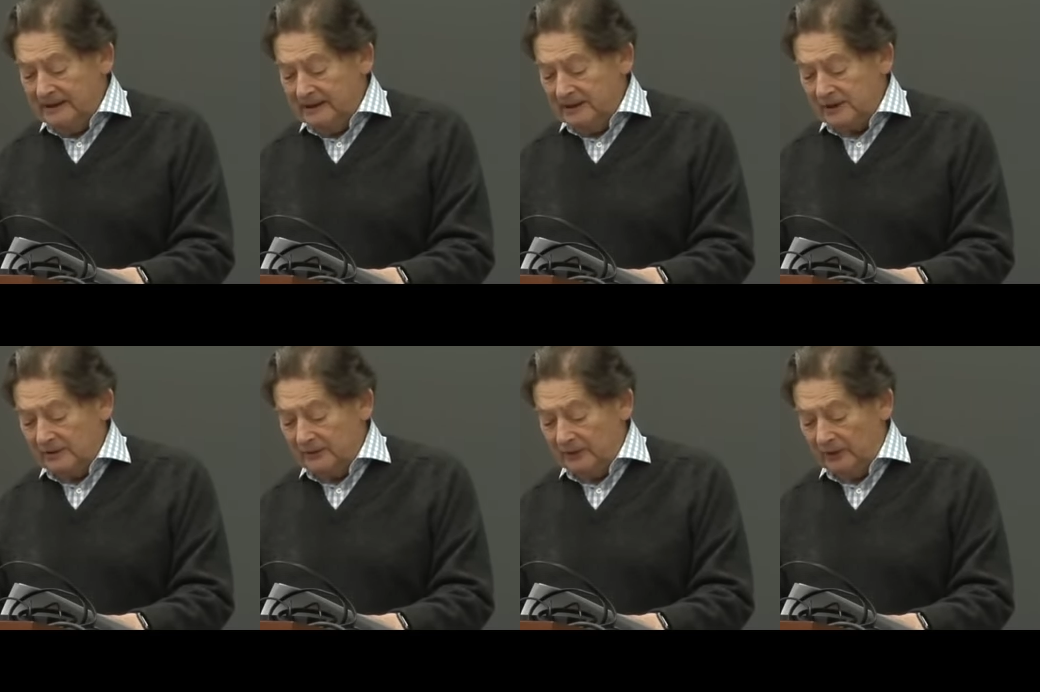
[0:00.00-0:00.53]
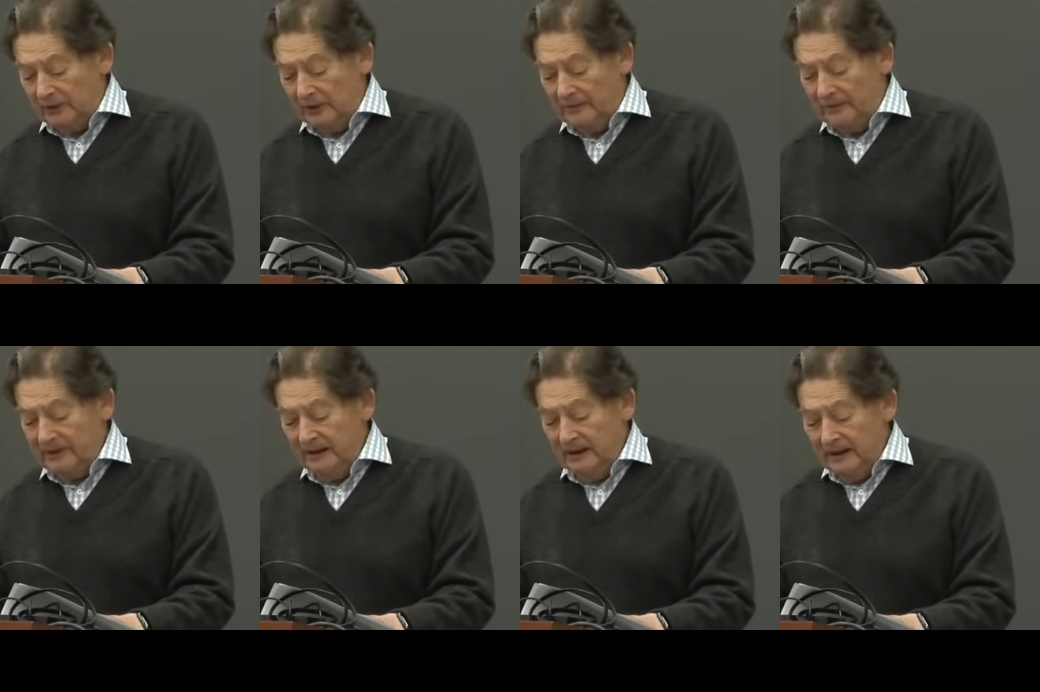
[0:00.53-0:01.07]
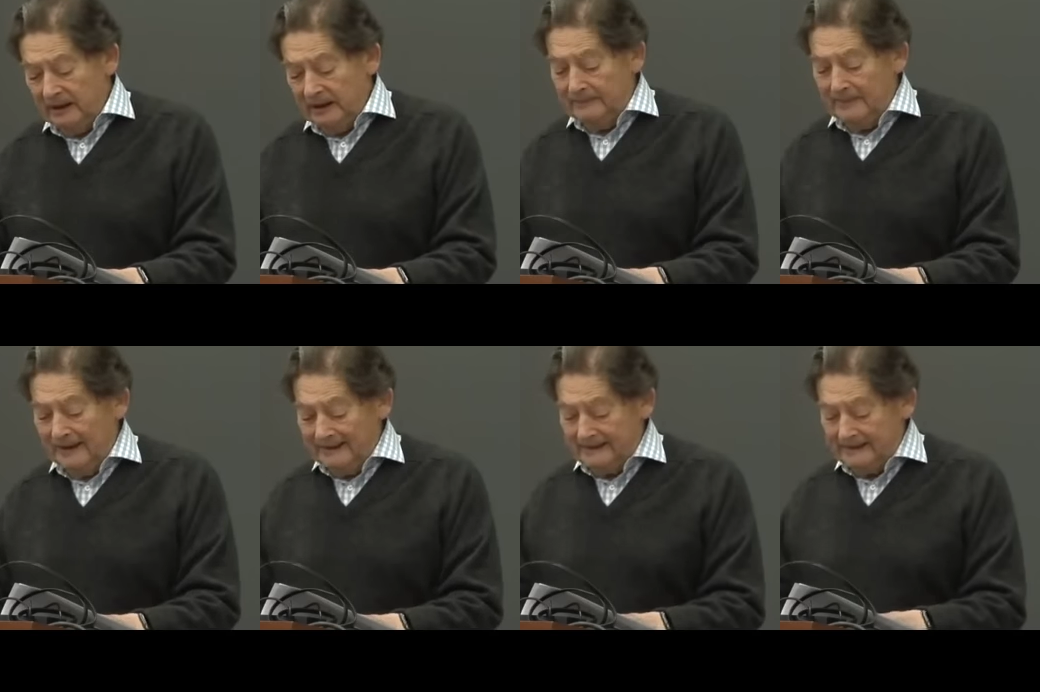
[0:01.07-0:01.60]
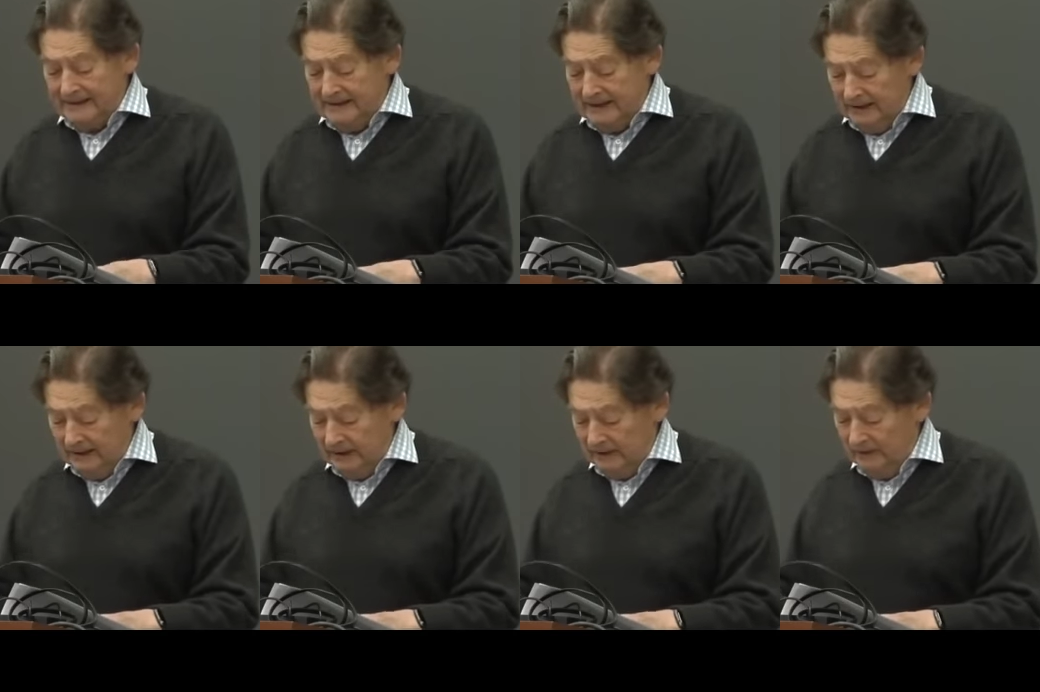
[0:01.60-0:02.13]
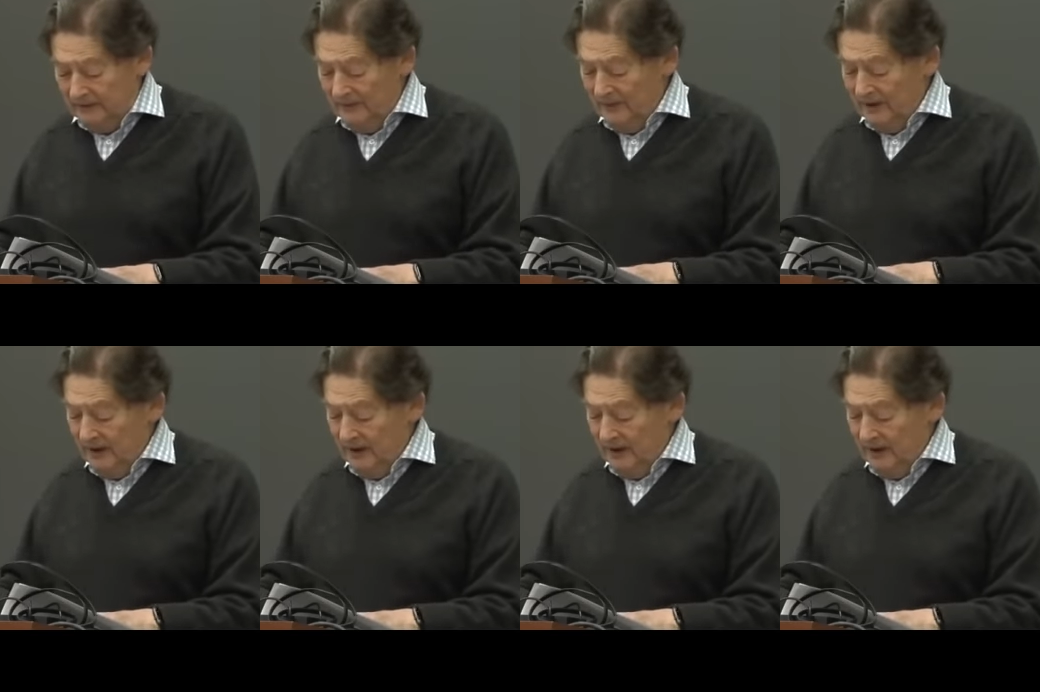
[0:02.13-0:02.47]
leaders of Europe, it might continue,